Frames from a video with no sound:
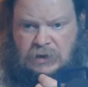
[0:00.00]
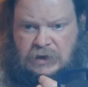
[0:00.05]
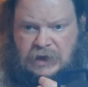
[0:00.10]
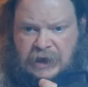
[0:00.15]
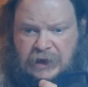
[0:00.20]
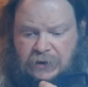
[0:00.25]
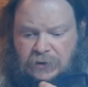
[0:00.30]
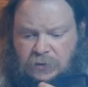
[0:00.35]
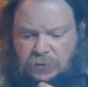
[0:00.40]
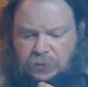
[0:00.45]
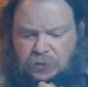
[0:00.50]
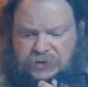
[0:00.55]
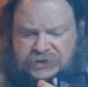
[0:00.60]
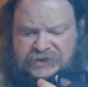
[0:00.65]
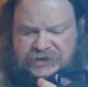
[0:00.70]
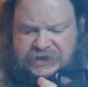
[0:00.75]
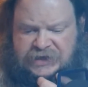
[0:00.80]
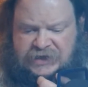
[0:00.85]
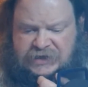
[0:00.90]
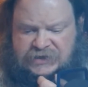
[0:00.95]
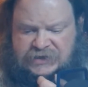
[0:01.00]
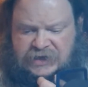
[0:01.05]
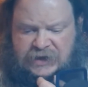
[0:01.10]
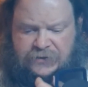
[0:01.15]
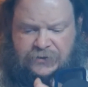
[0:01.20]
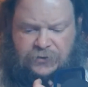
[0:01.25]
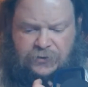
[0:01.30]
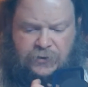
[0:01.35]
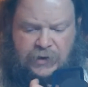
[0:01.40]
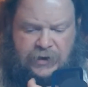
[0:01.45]
Hegel proceeds
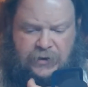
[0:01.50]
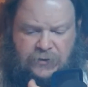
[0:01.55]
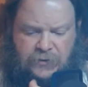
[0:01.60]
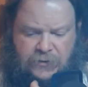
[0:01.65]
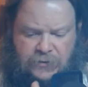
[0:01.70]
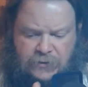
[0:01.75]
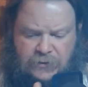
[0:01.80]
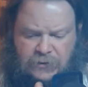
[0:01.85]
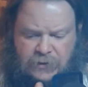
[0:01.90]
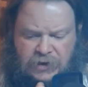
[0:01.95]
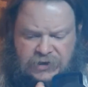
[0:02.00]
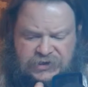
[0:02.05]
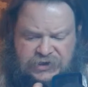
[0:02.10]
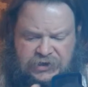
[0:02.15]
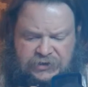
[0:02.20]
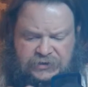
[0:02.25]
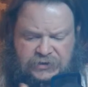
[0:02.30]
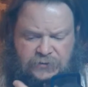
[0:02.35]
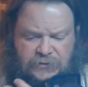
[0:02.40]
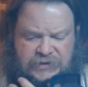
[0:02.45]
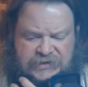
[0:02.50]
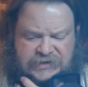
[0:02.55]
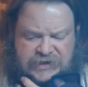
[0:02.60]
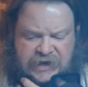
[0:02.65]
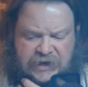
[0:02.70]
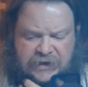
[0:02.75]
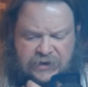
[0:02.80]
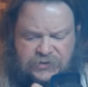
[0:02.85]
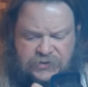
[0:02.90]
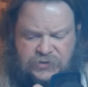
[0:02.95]
in the greater logic to a
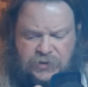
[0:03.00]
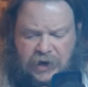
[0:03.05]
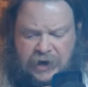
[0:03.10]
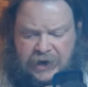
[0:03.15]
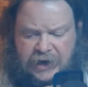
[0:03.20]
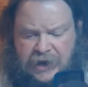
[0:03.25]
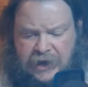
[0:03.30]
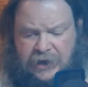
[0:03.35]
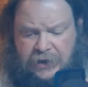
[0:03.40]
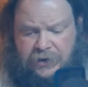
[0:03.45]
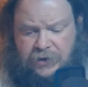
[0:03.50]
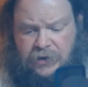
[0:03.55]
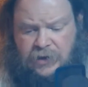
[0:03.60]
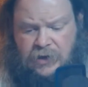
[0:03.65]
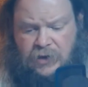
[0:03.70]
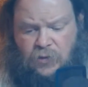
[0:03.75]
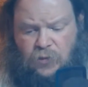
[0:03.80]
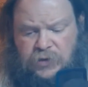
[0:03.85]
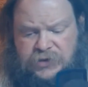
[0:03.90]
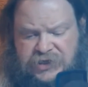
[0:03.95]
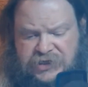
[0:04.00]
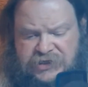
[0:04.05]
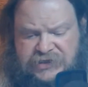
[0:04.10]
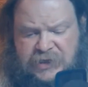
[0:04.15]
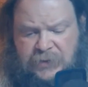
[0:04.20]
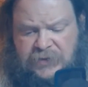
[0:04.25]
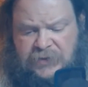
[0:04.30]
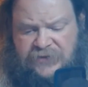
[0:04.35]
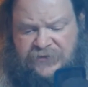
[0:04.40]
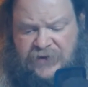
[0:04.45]
second triad, which he
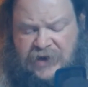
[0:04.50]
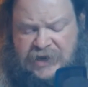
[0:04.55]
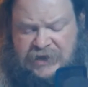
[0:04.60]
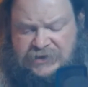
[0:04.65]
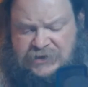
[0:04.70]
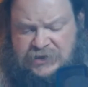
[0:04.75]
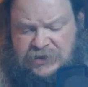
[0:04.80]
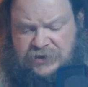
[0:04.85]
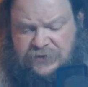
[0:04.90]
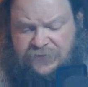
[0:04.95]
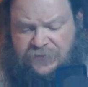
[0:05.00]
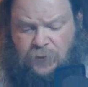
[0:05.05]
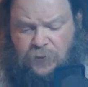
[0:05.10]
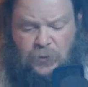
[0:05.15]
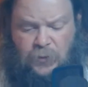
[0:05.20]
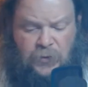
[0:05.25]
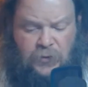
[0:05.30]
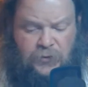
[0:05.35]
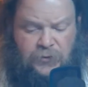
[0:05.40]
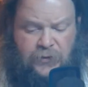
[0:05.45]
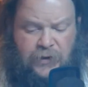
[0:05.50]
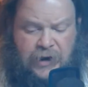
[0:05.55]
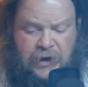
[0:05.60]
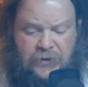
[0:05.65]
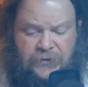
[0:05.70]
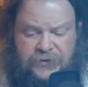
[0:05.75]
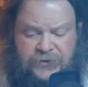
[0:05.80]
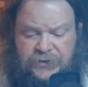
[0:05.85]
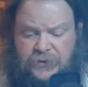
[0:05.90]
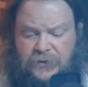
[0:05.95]
subdivides into formal
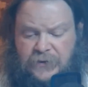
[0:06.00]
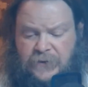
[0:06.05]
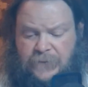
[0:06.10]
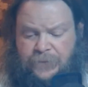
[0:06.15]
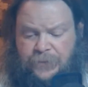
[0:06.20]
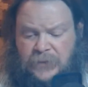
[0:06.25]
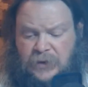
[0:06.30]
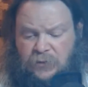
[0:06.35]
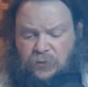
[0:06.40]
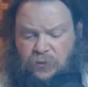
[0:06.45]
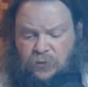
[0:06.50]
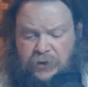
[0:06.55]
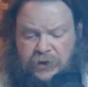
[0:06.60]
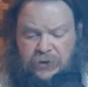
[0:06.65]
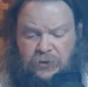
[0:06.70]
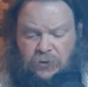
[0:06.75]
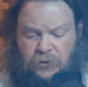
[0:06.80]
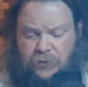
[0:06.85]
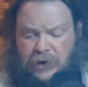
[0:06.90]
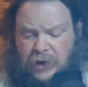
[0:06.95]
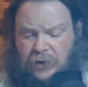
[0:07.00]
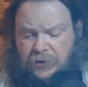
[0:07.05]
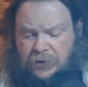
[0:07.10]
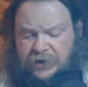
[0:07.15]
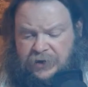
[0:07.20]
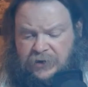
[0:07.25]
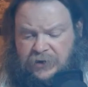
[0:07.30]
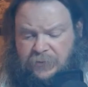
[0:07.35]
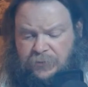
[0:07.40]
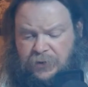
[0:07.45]
ground, real ground,
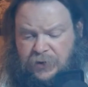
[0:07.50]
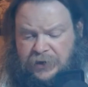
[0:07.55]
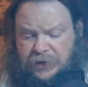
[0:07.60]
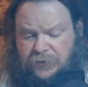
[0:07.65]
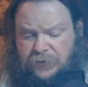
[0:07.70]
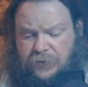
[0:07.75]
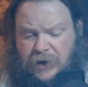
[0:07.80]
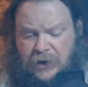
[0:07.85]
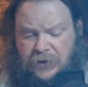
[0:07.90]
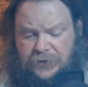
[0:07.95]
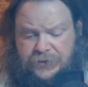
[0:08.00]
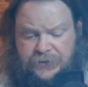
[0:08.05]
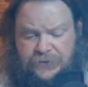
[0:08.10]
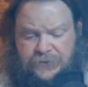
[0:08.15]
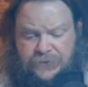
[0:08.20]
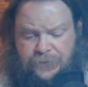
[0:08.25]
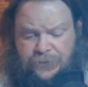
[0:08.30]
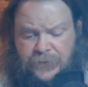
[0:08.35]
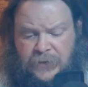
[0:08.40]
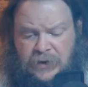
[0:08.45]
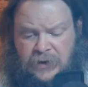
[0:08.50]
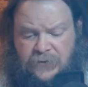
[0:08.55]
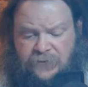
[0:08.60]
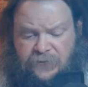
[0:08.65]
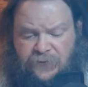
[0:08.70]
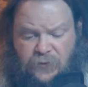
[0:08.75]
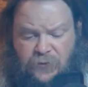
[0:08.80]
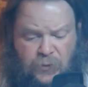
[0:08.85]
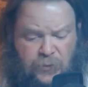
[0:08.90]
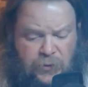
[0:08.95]
and complete ground.
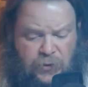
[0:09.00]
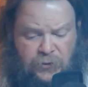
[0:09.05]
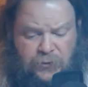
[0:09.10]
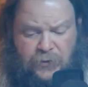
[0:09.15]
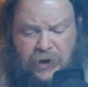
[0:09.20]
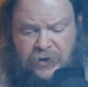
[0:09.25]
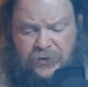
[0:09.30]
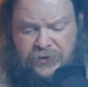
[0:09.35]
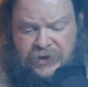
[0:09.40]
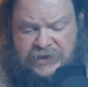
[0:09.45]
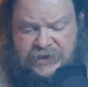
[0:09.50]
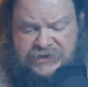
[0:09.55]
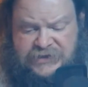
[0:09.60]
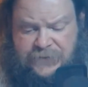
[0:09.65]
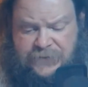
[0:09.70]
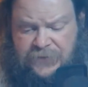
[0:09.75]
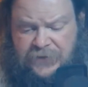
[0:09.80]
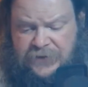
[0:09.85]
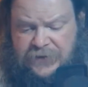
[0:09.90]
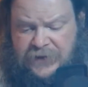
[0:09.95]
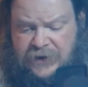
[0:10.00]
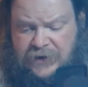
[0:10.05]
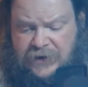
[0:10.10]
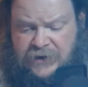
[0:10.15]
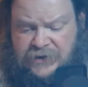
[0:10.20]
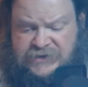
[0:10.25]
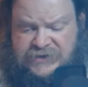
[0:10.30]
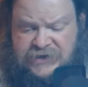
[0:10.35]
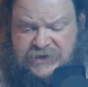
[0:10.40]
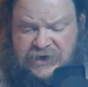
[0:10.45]
Formal ground is simply the
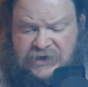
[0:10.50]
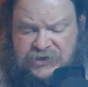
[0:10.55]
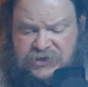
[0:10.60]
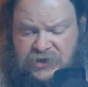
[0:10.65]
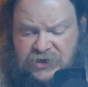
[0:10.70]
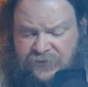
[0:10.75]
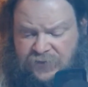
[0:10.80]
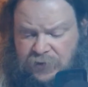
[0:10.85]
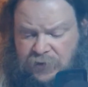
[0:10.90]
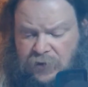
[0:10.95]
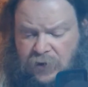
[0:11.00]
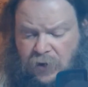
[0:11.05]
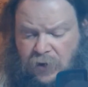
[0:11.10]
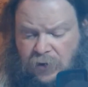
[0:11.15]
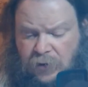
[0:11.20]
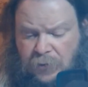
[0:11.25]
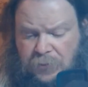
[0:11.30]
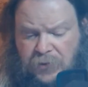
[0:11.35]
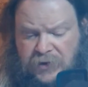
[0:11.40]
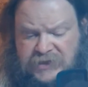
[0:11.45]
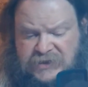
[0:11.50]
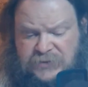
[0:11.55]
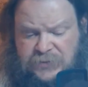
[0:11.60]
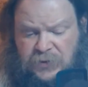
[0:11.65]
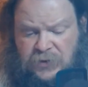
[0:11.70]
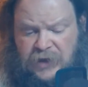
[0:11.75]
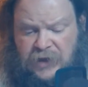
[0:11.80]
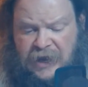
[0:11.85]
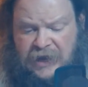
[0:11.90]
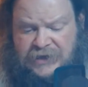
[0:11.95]
enunciation of a law or
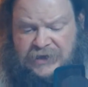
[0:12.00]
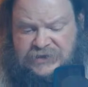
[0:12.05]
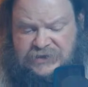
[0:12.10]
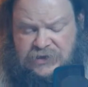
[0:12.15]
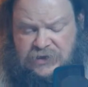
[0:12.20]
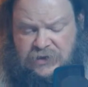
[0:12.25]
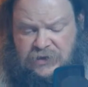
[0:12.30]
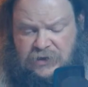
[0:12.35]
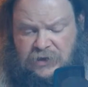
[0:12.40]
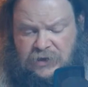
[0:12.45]
principle as